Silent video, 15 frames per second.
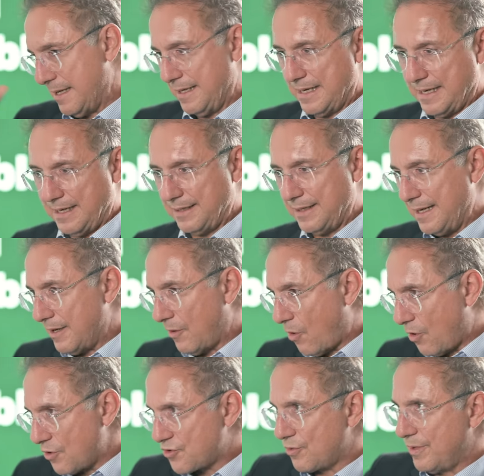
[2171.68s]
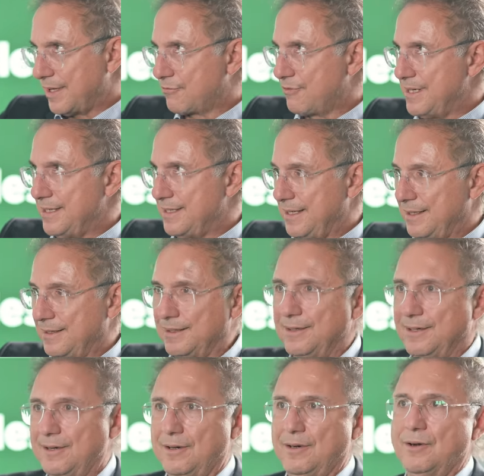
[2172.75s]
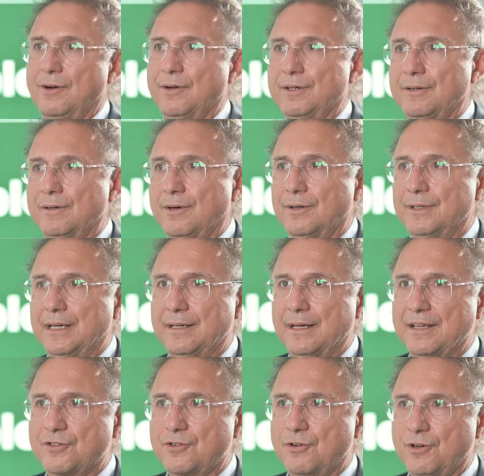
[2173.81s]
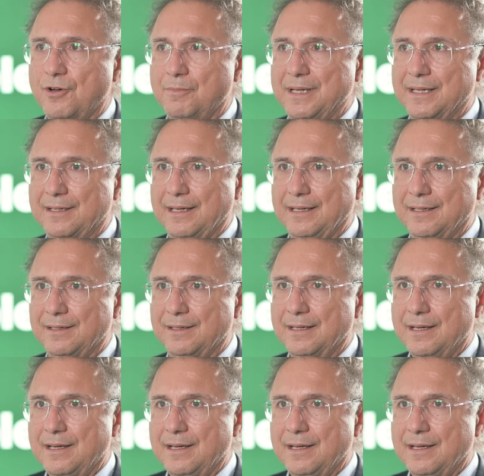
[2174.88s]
and also increasing on an astronomical and